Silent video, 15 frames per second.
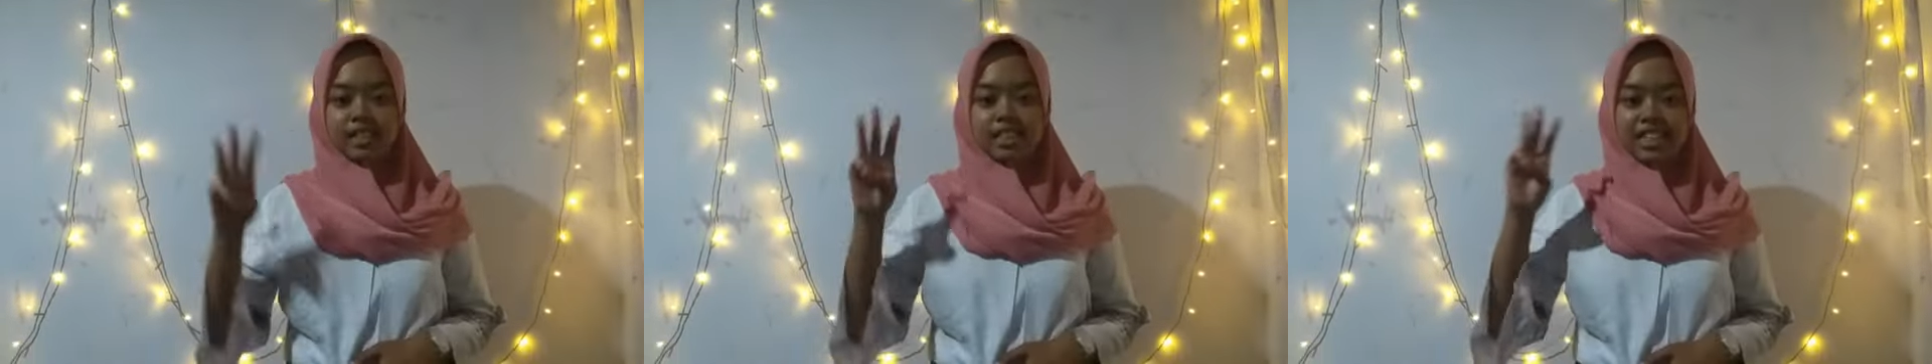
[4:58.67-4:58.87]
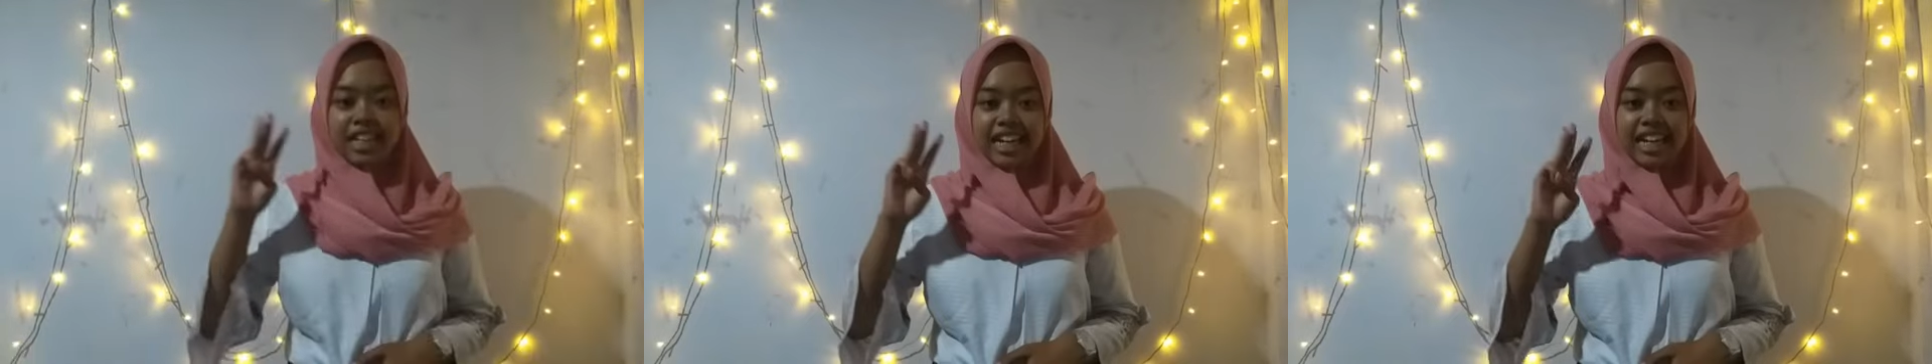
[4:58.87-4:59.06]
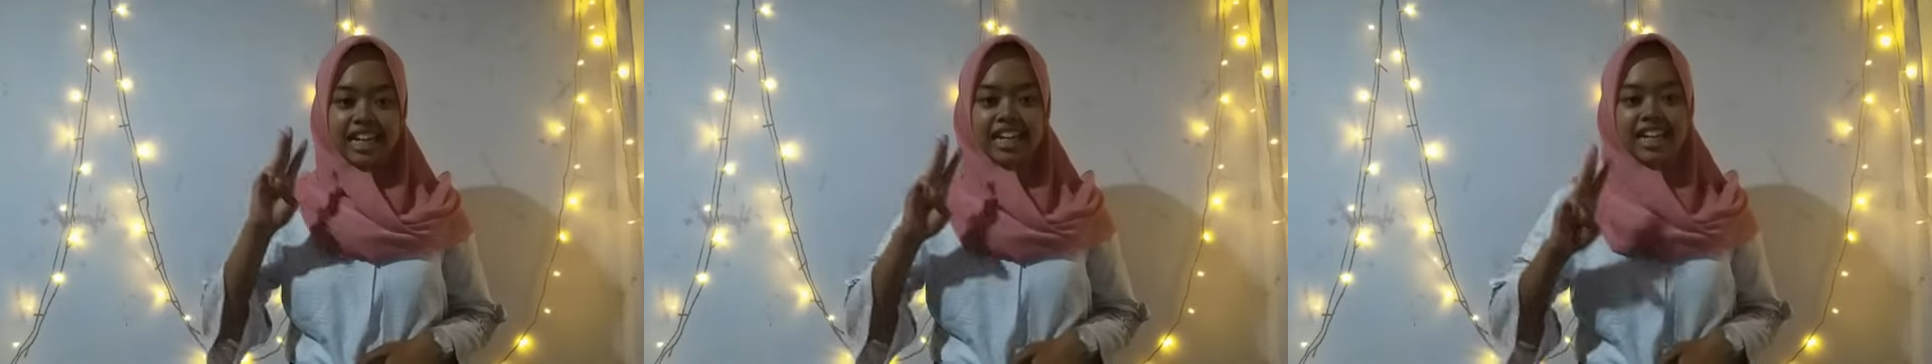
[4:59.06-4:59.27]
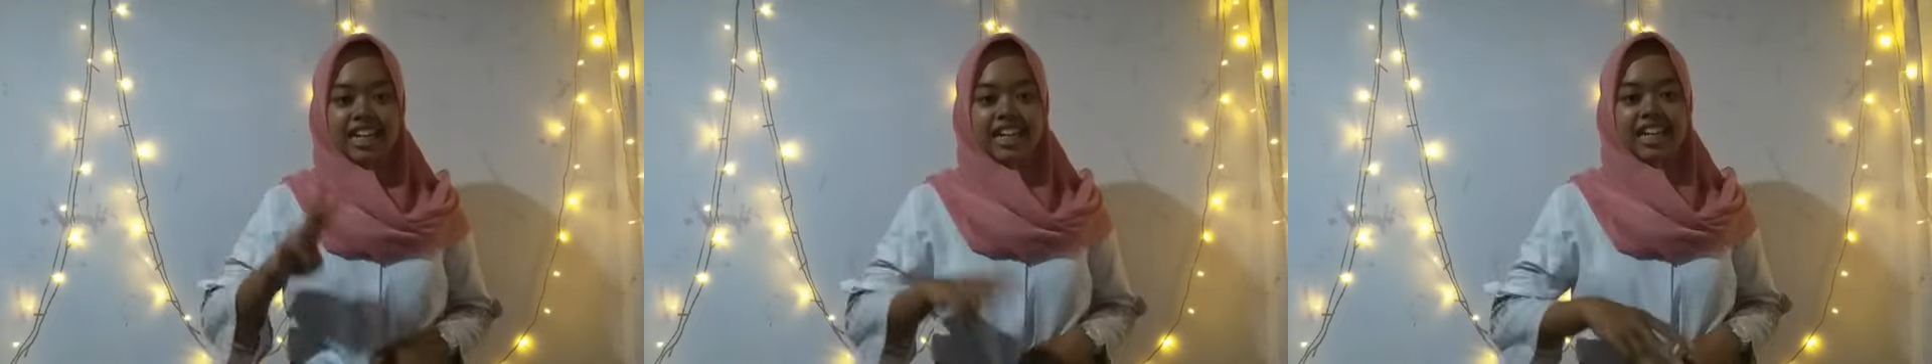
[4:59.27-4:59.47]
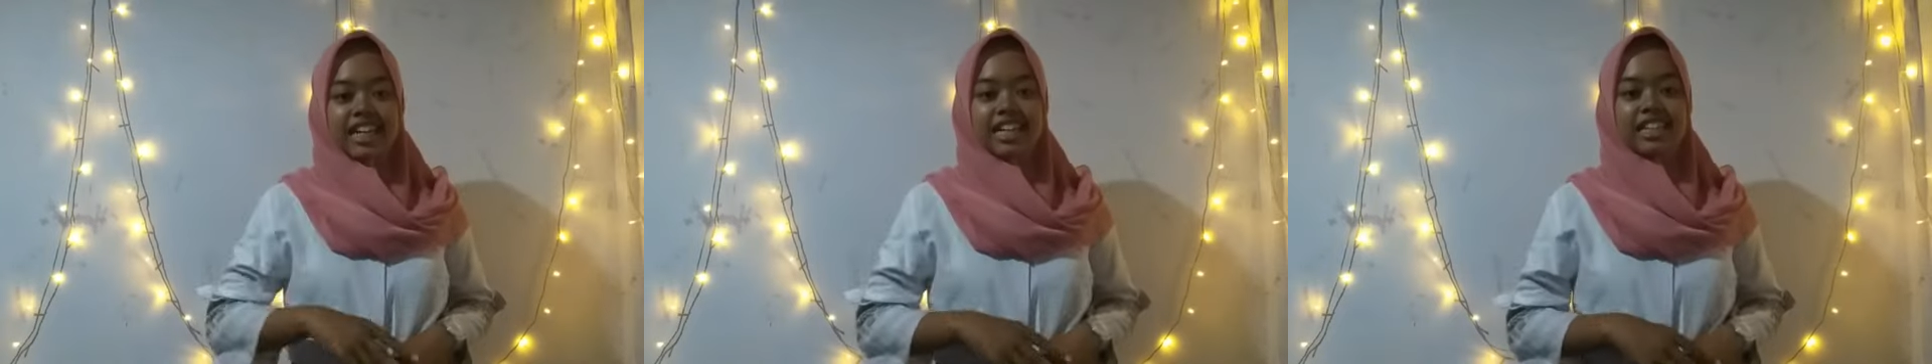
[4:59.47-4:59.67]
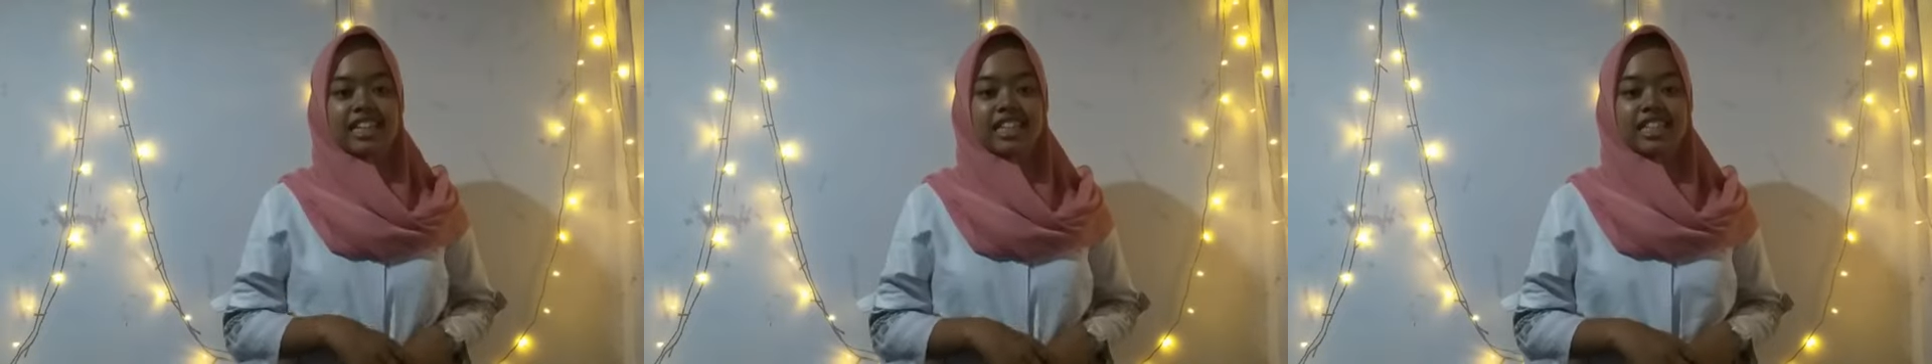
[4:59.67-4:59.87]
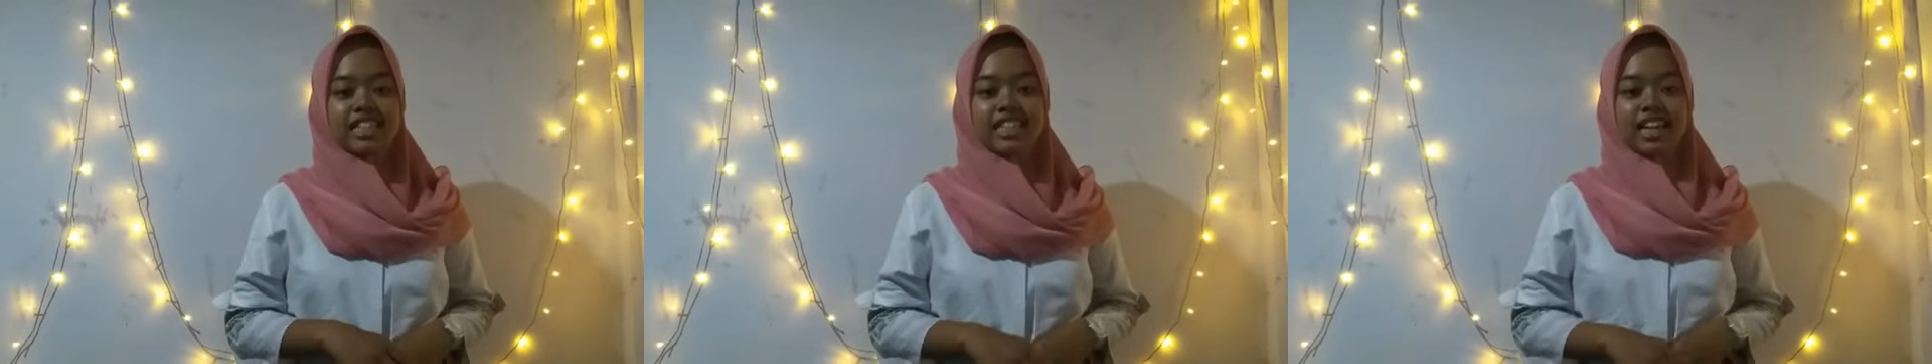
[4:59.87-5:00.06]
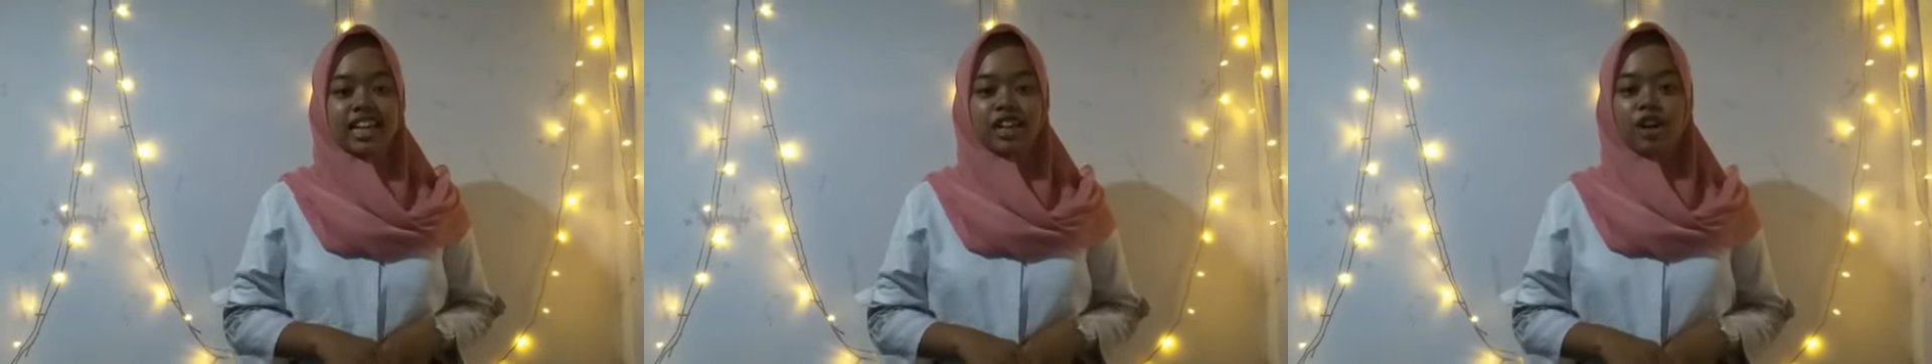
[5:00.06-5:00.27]
3. The
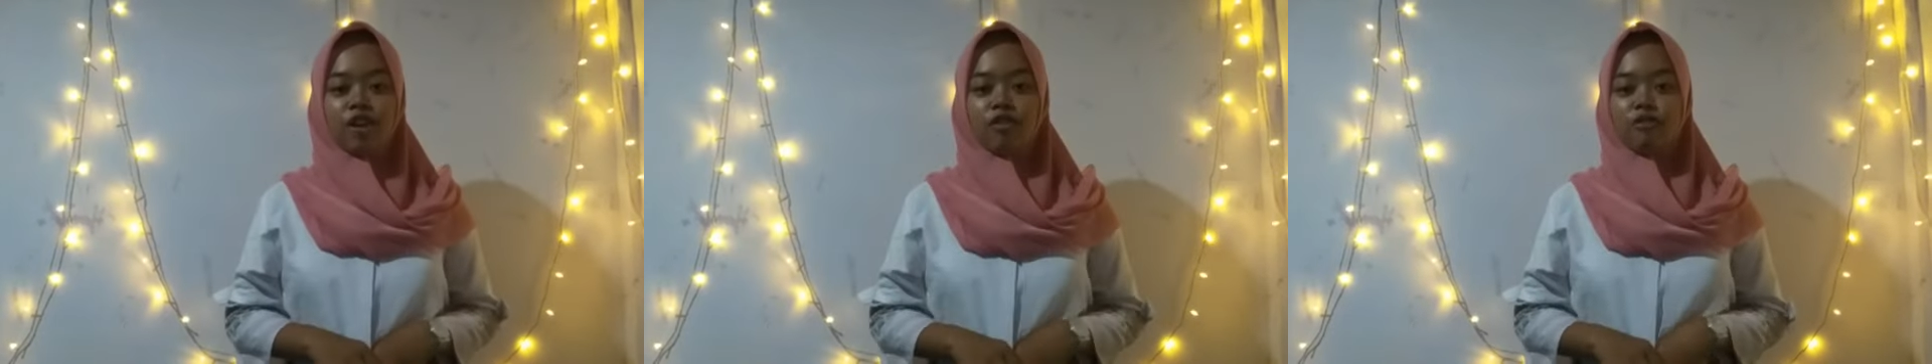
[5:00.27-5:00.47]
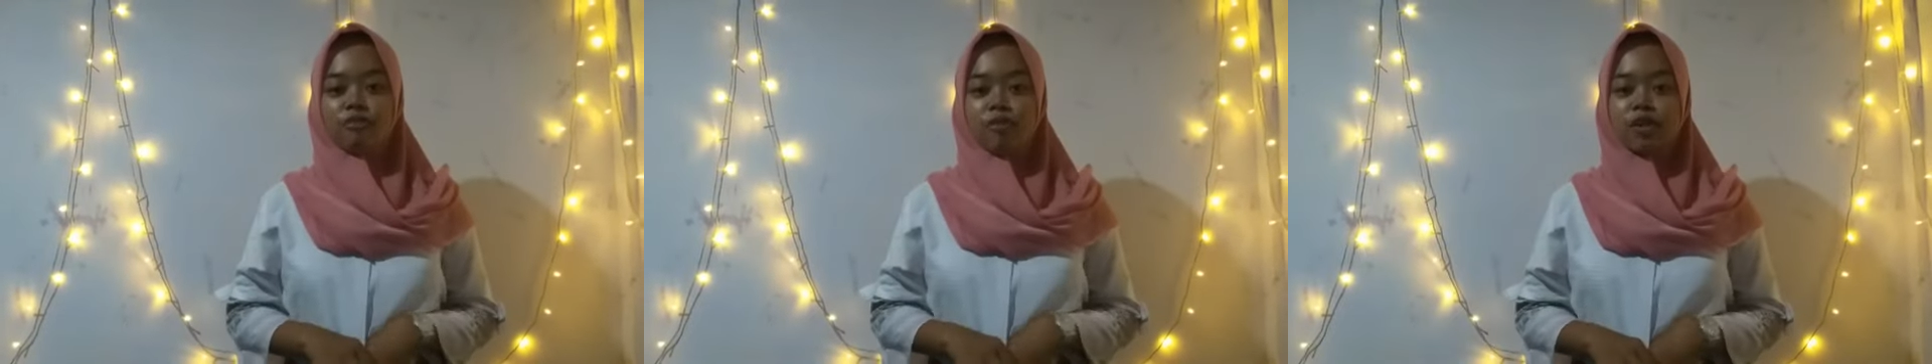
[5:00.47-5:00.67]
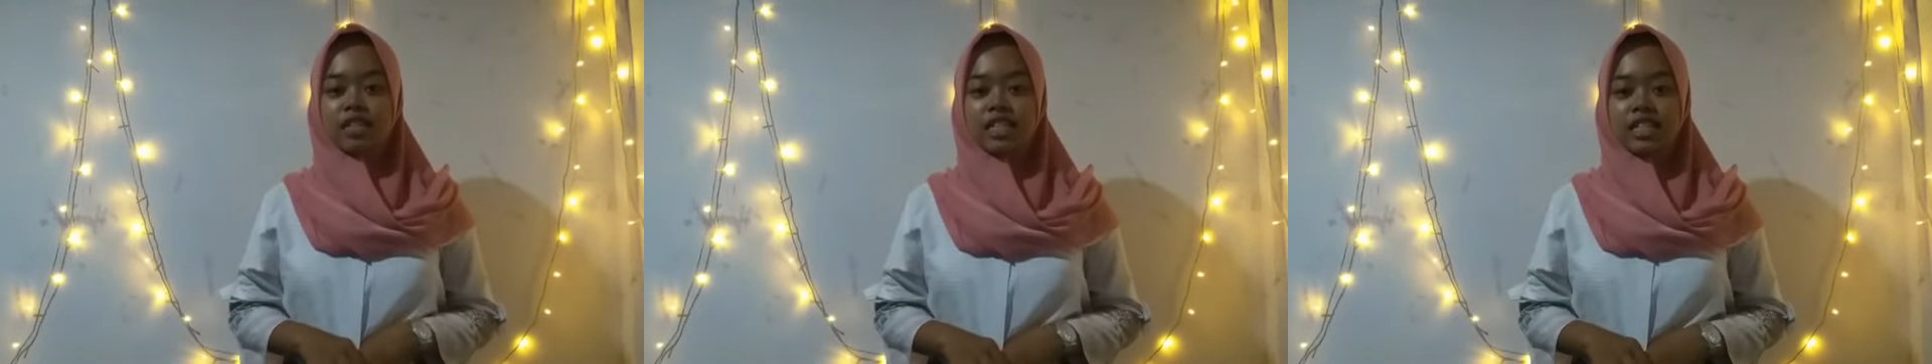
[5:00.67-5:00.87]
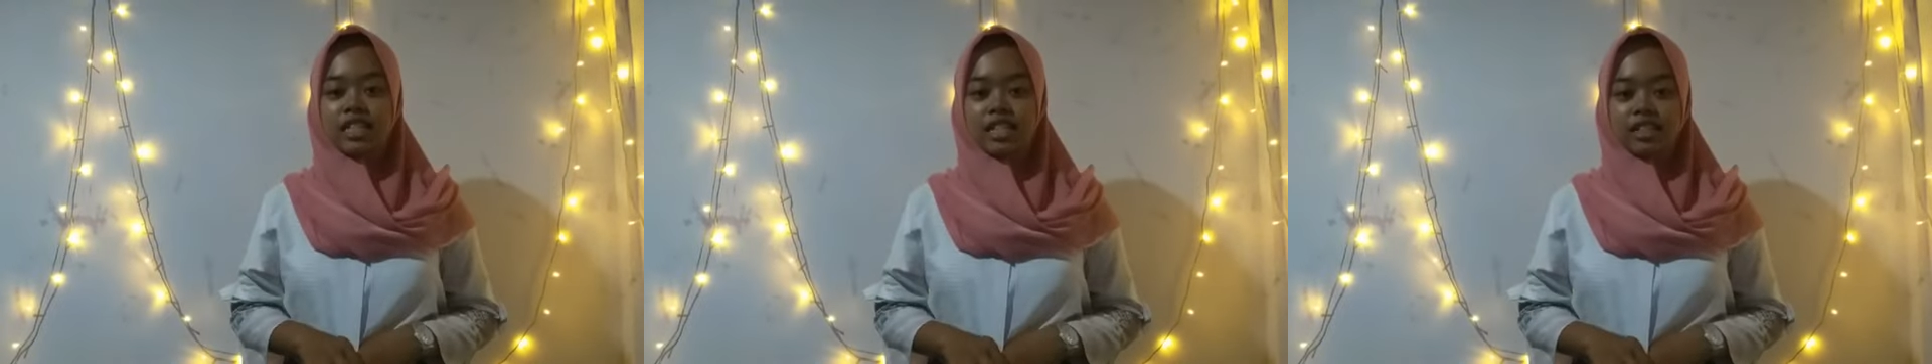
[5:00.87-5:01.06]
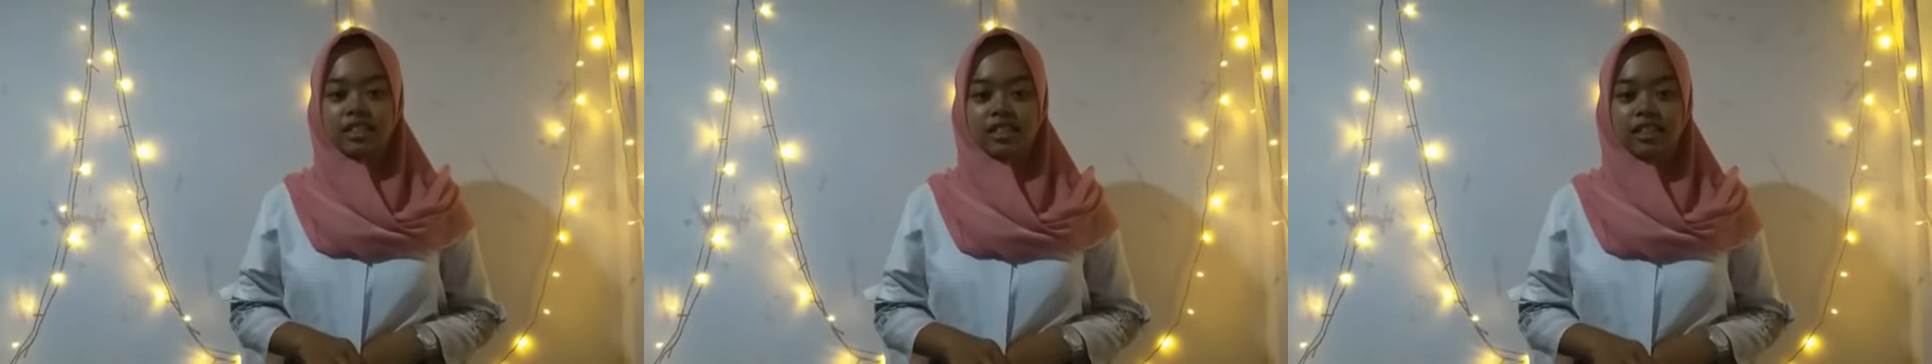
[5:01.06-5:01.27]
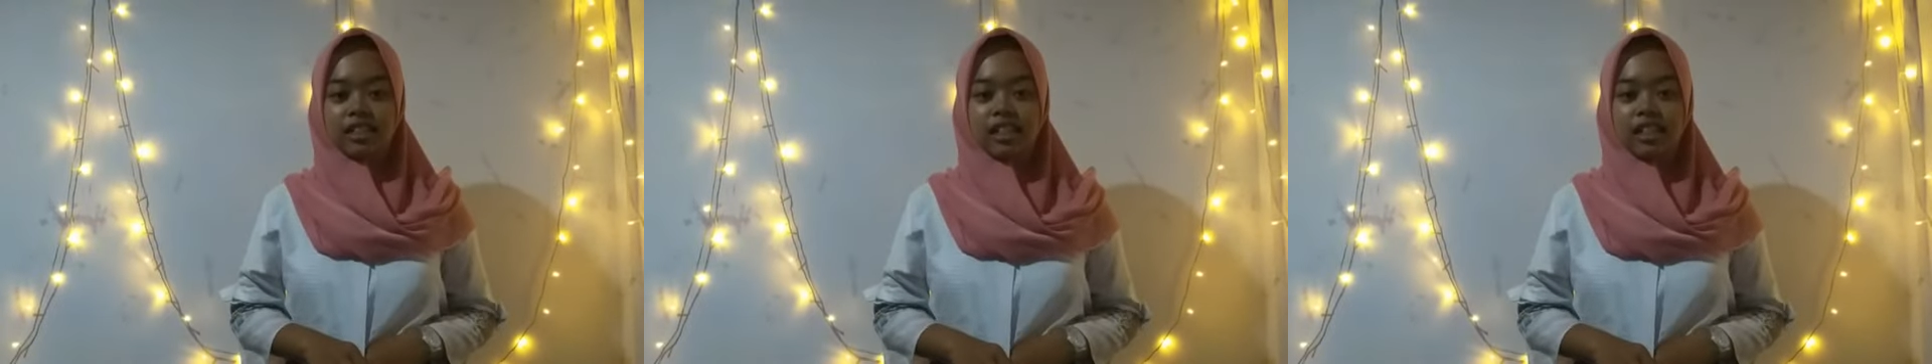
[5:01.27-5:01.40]
change of position.